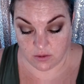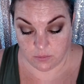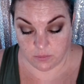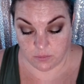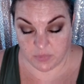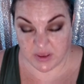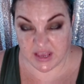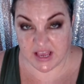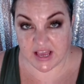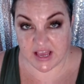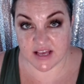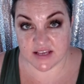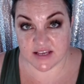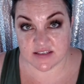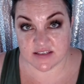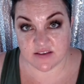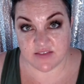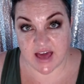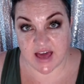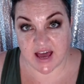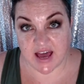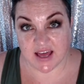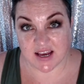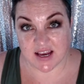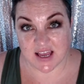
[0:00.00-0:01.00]
because of
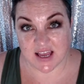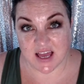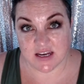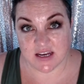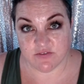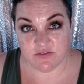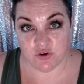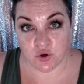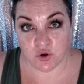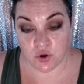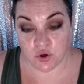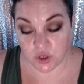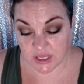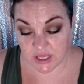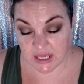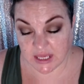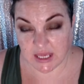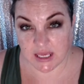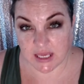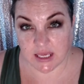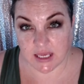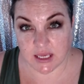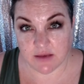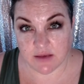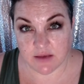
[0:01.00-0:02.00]
that kind of
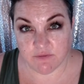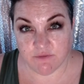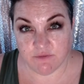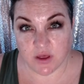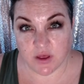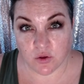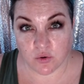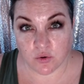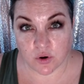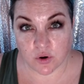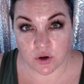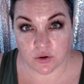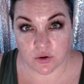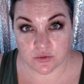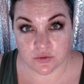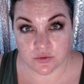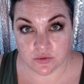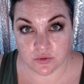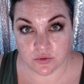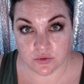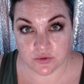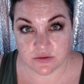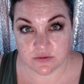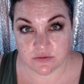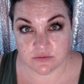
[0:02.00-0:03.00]
hooking Velcro
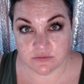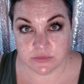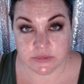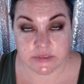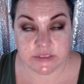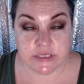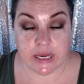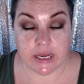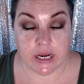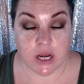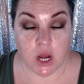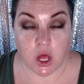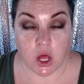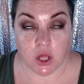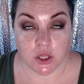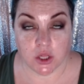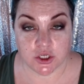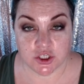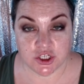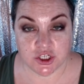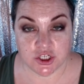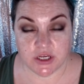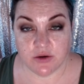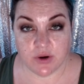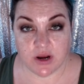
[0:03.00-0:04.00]

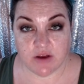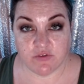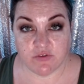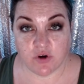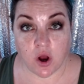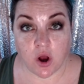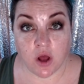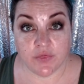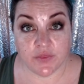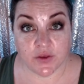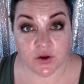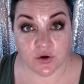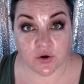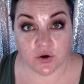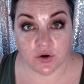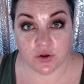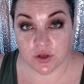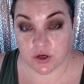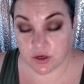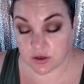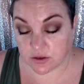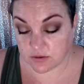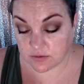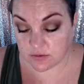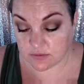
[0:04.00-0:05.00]
technology, whatever, on the curler.